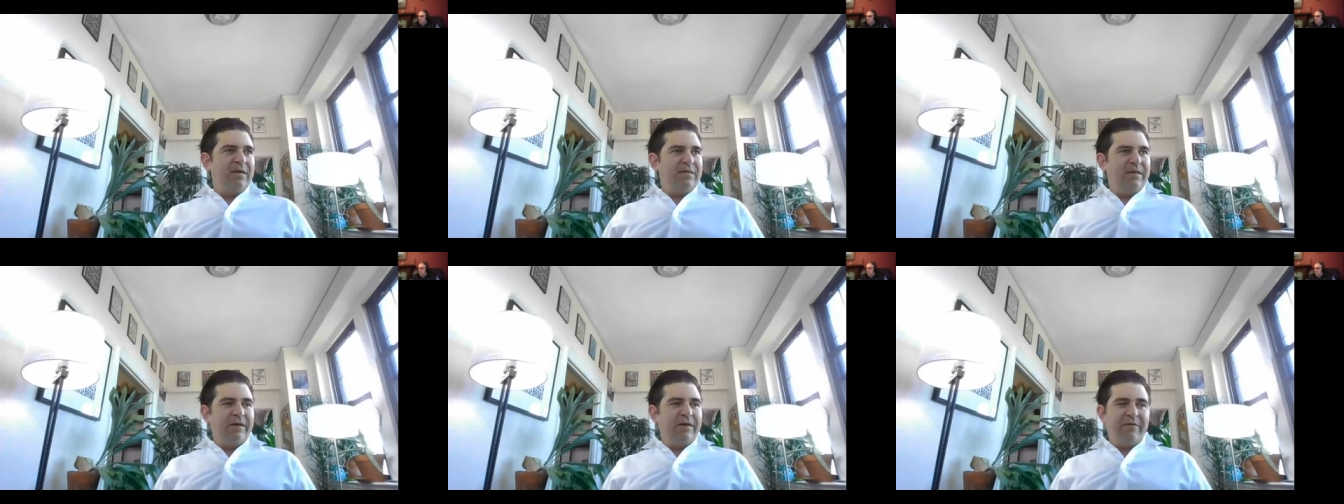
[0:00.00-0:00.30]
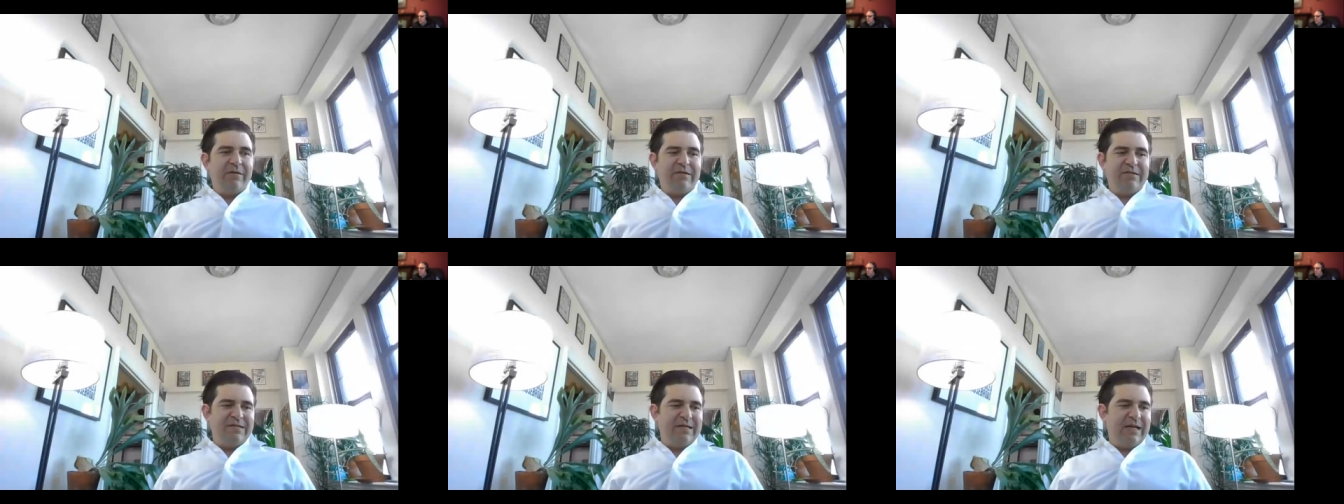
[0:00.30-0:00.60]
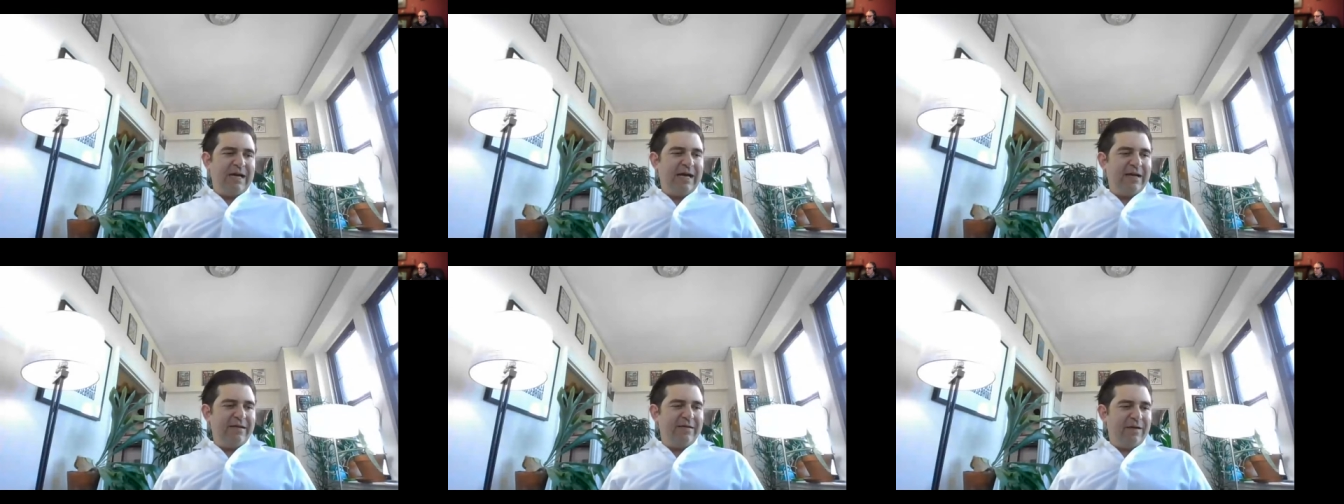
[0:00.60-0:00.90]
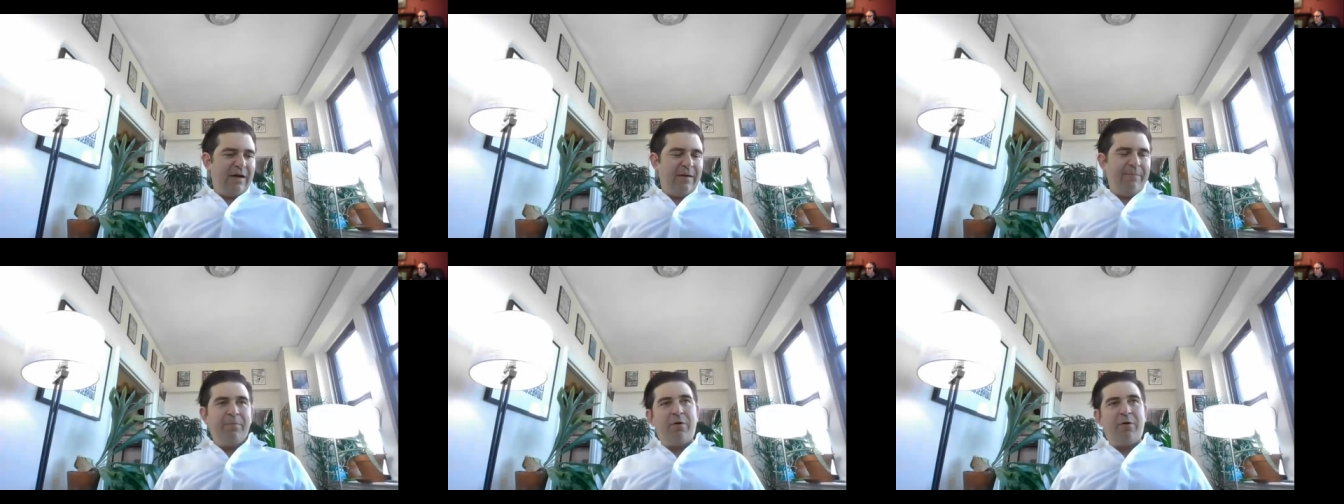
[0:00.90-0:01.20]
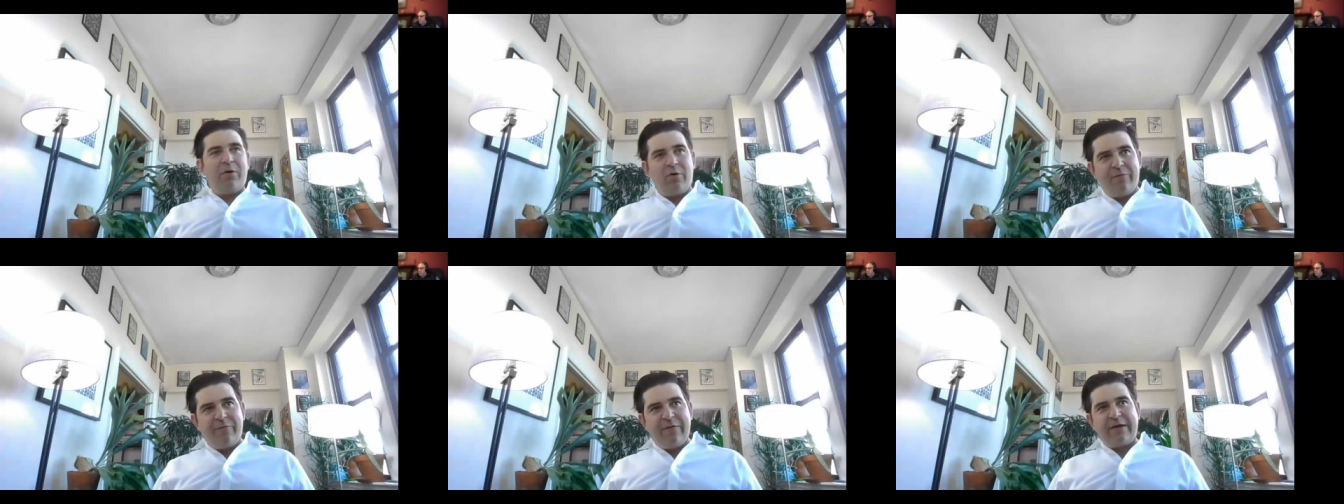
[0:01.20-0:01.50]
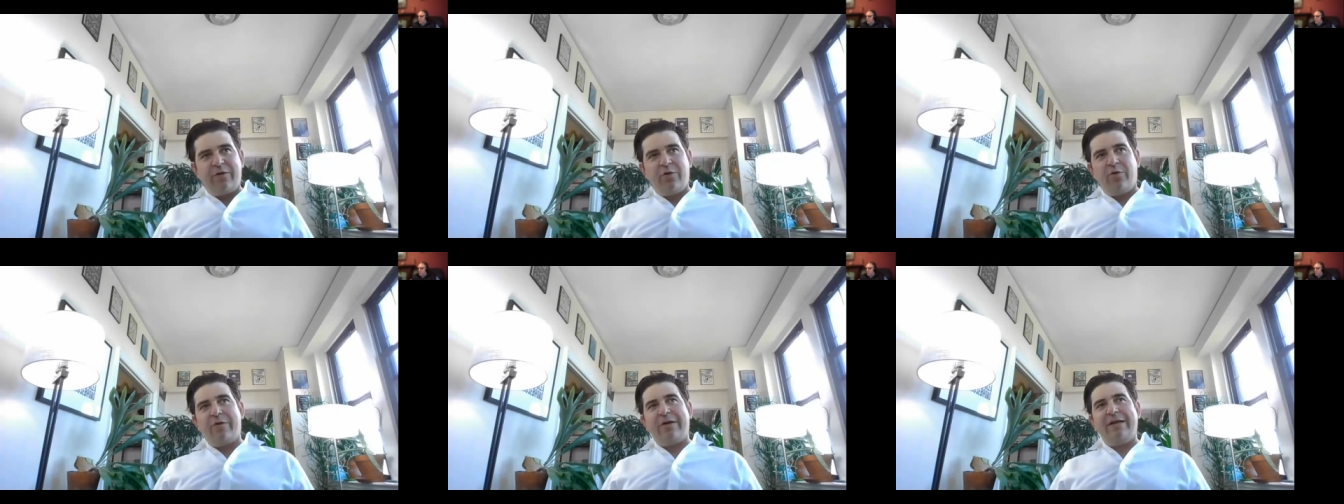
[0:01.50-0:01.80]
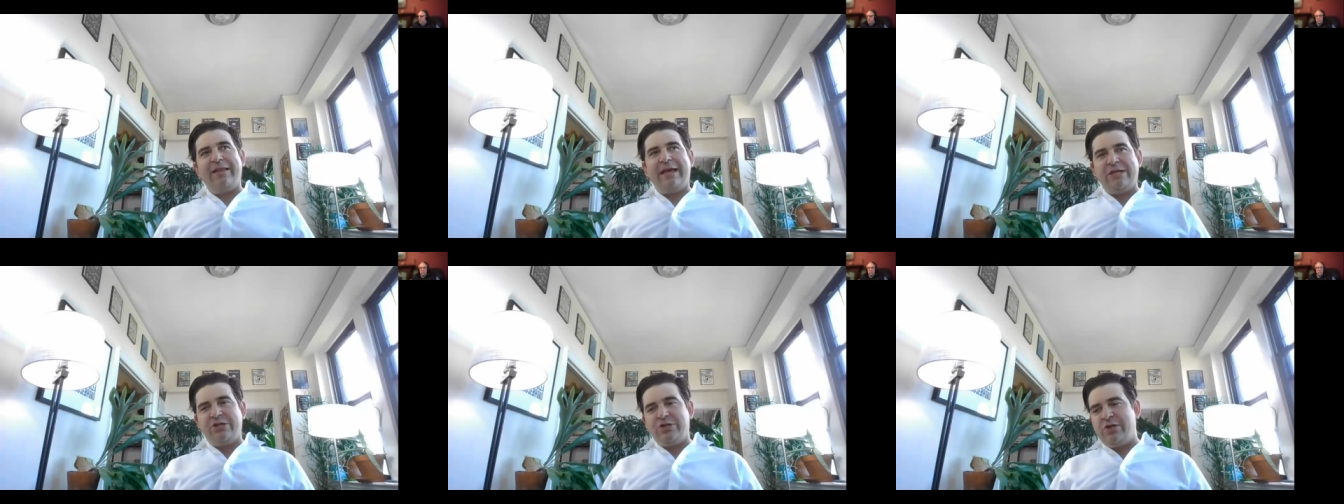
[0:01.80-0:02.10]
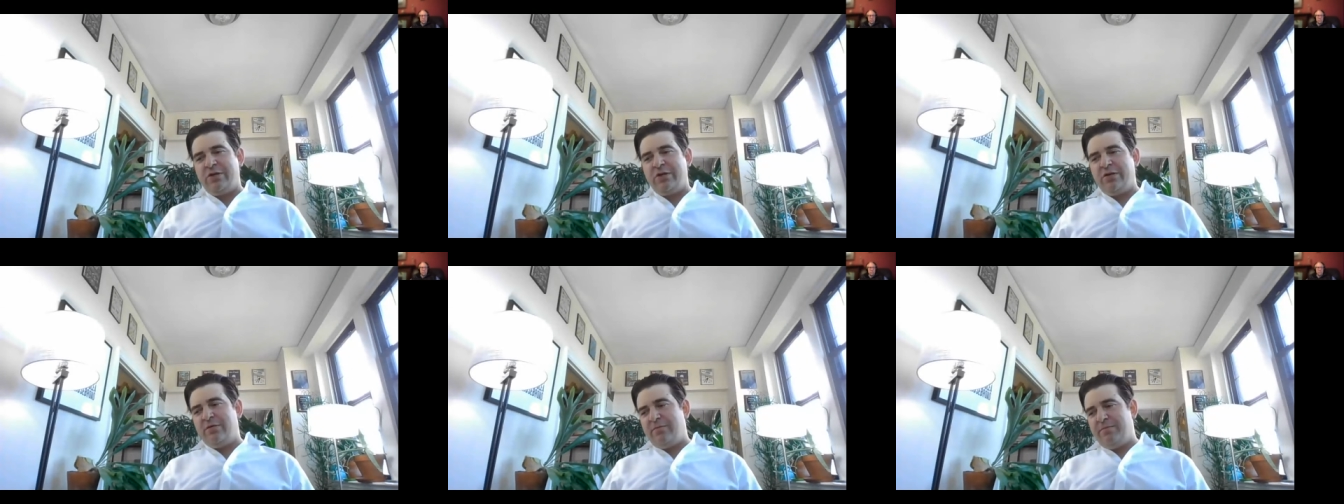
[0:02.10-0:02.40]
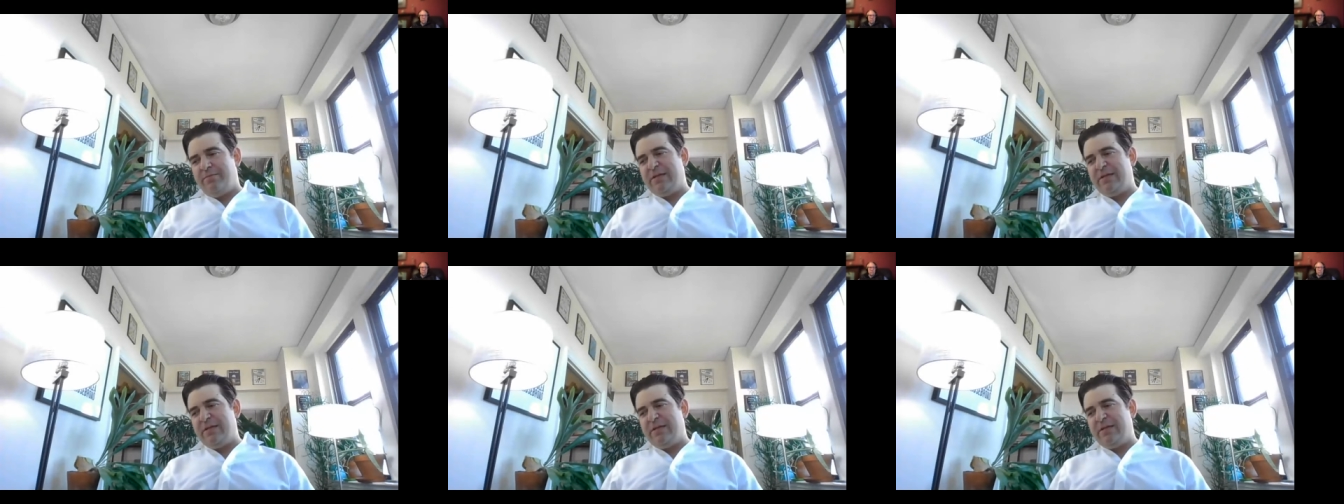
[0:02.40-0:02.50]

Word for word: there is not a perfect correlation